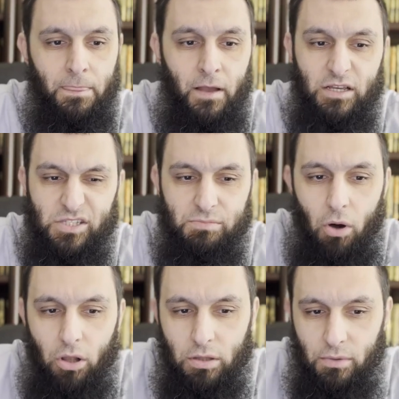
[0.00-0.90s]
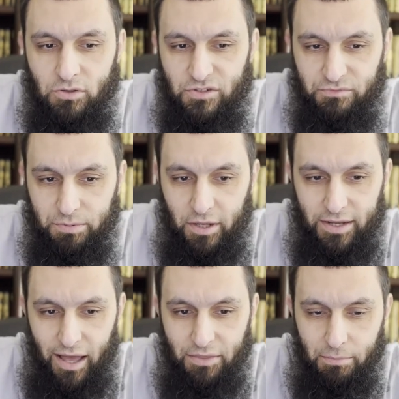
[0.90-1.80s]
A small amount of blood
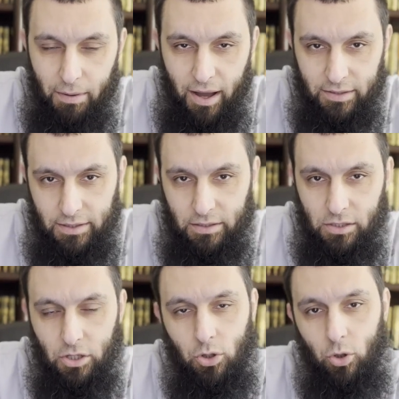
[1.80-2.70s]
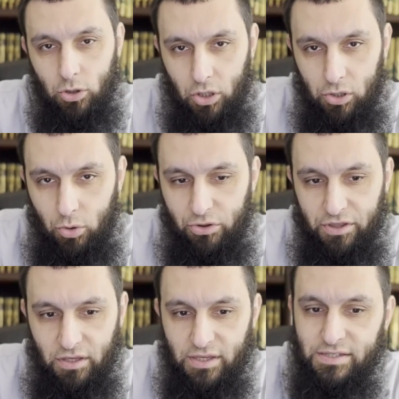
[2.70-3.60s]
on the body or
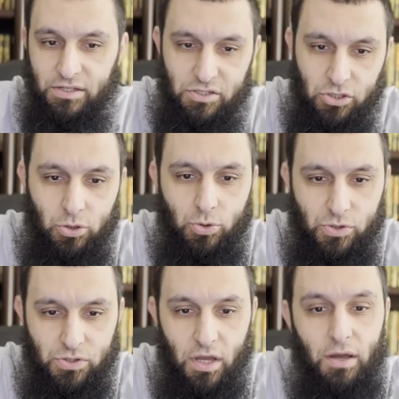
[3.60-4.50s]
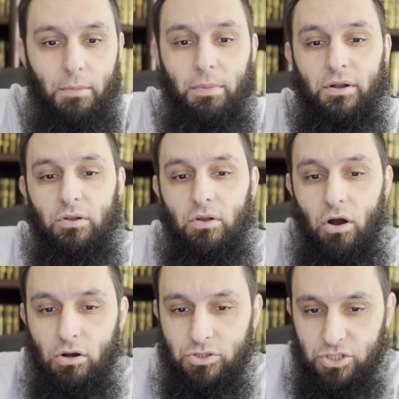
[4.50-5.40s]
clothing is excused, but
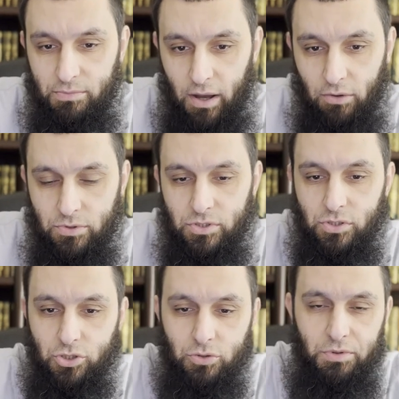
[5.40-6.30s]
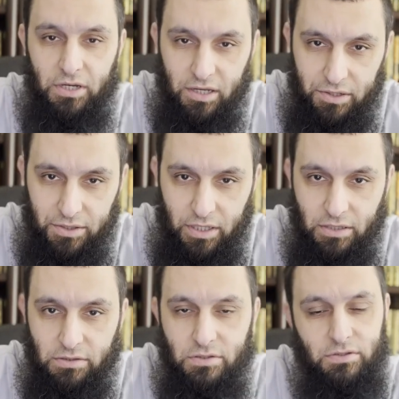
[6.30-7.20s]
large amounts should be
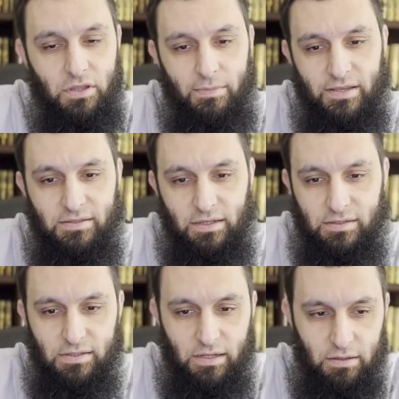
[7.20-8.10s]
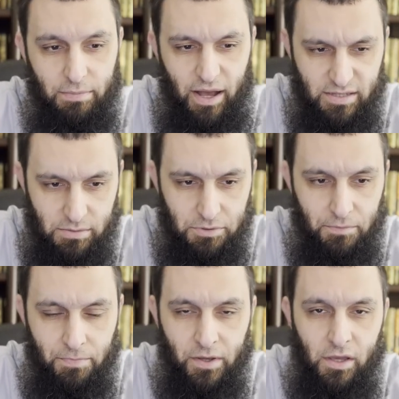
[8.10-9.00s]
cleaned to the best extent possible.
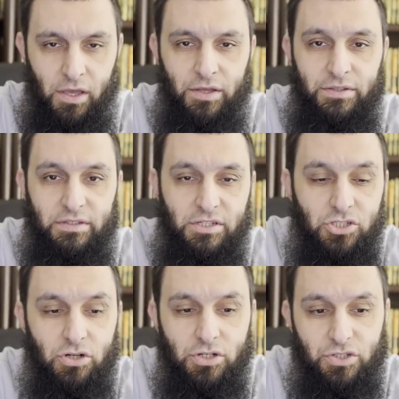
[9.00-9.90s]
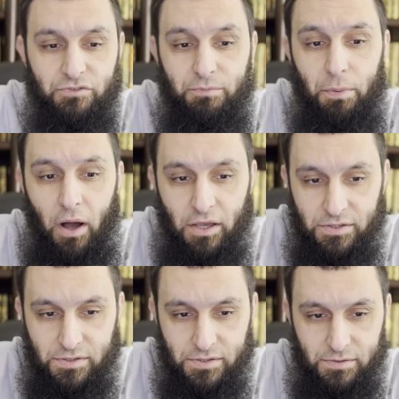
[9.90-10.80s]
The discharge of
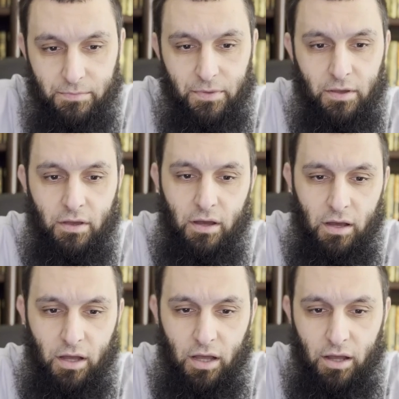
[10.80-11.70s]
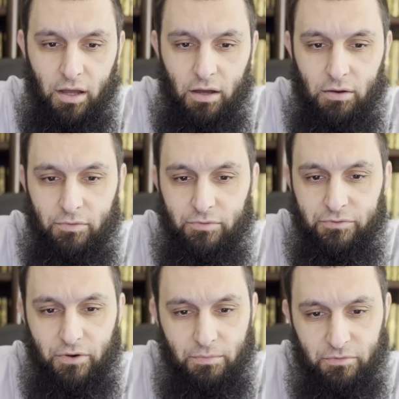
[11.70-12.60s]
pus
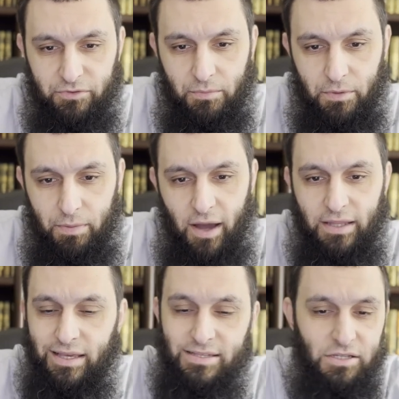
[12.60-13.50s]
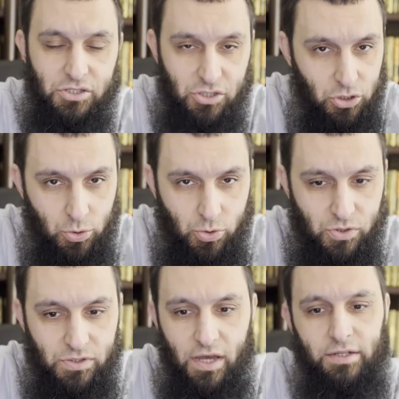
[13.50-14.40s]
from the body is
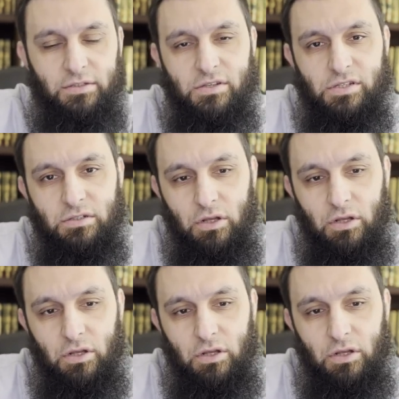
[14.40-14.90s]
excused and it doesn't